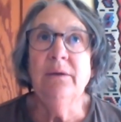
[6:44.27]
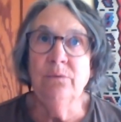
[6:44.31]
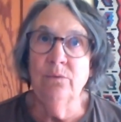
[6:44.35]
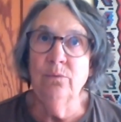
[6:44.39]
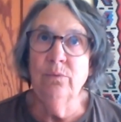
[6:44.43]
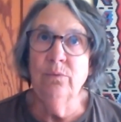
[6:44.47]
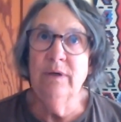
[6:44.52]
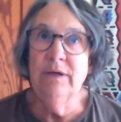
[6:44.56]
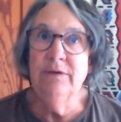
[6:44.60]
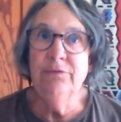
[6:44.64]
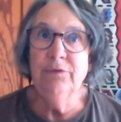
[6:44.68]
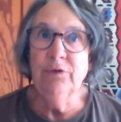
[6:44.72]

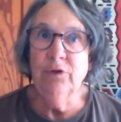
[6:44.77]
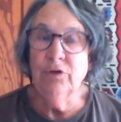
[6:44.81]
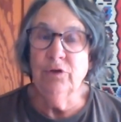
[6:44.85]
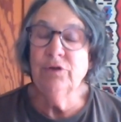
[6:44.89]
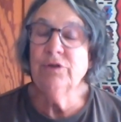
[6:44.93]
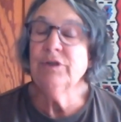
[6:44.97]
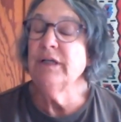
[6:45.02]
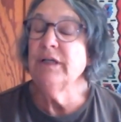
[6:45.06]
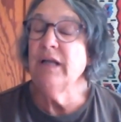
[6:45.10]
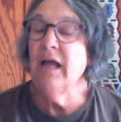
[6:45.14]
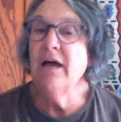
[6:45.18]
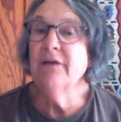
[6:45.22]
we've
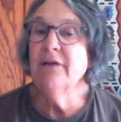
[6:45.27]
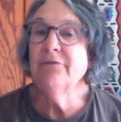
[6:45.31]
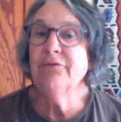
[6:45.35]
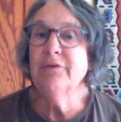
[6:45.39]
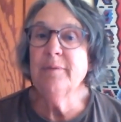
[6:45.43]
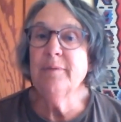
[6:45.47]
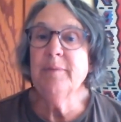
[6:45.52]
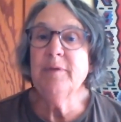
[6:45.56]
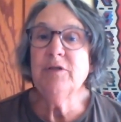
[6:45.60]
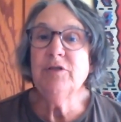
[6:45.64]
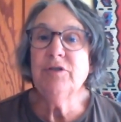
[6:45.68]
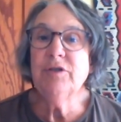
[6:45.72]
learned a lot
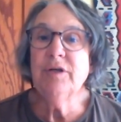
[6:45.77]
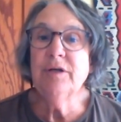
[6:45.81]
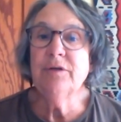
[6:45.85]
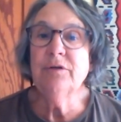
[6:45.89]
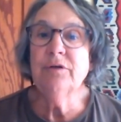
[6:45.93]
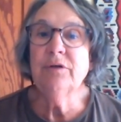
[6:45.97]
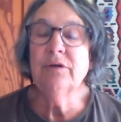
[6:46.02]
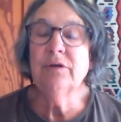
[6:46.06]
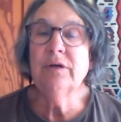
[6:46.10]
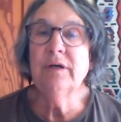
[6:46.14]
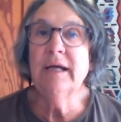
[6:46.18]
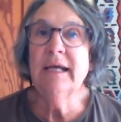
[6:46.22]
from each
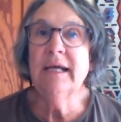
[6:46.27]
other.